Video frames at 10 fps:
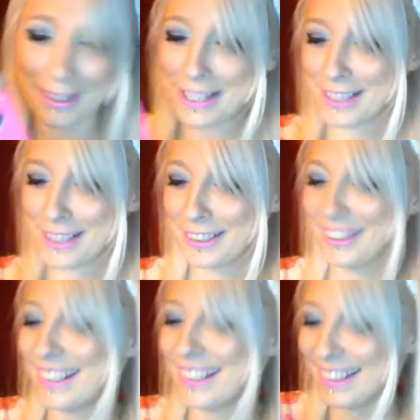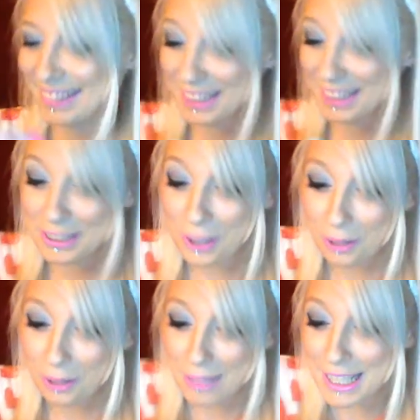You told me to do it.
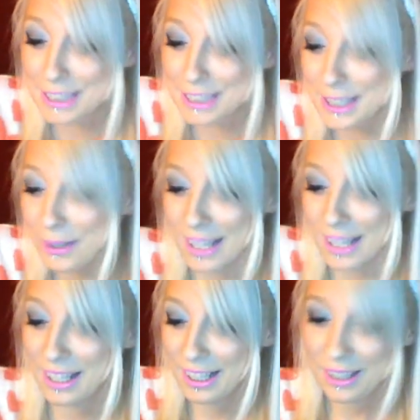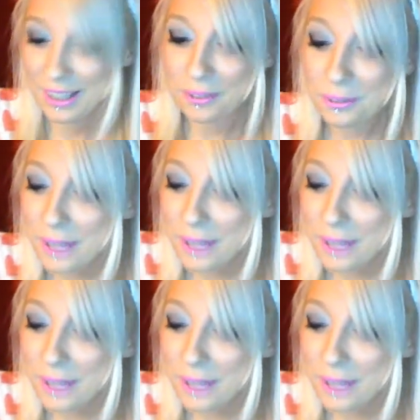What else was I gonna do?